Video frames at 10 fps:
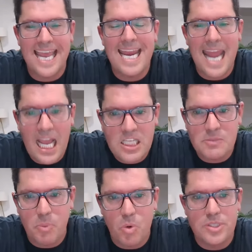and
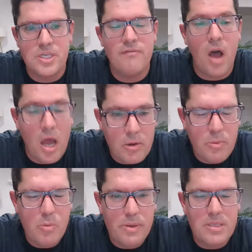exports of
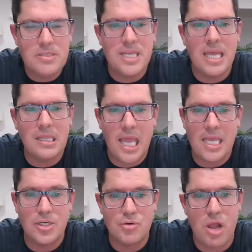automobiles and
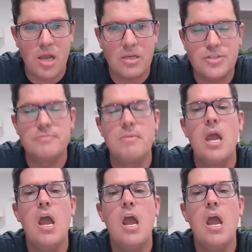light trucks.